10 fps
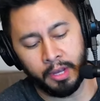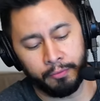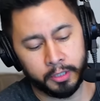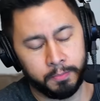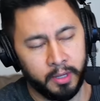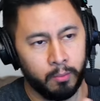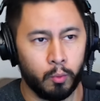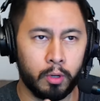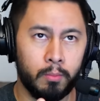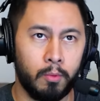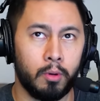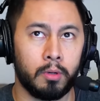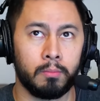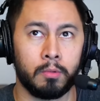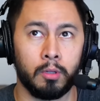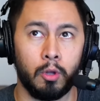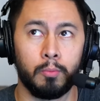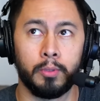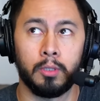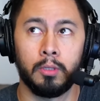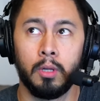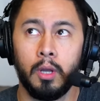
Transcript: Netflix being more and more global,